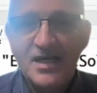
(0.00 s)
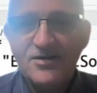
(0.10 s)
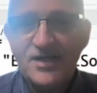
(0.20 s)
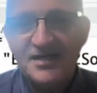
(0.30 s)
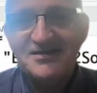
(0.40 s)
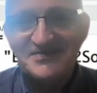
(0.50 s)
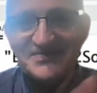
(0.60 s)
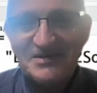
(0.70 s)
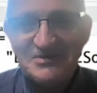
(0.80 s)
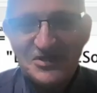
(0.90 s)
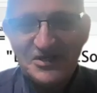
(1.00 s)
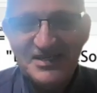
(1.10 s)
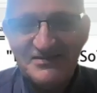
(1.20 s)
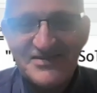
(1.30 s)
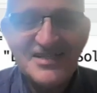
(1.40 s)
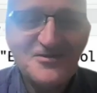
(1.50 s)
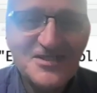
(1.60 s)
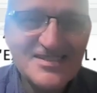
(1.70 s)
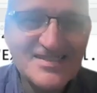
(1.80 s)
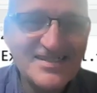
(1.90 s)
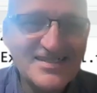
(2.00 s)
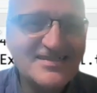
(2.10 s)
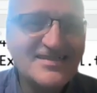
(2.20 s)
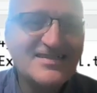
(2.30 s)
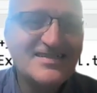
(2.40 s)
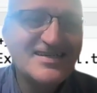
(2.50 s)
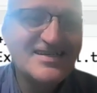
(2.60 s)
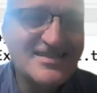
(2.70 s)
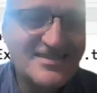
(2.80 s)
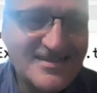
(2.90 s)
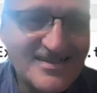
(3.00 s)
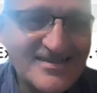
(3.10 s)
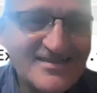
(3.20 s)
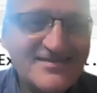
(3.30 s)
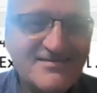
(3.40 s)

Okay, sorry if that was a little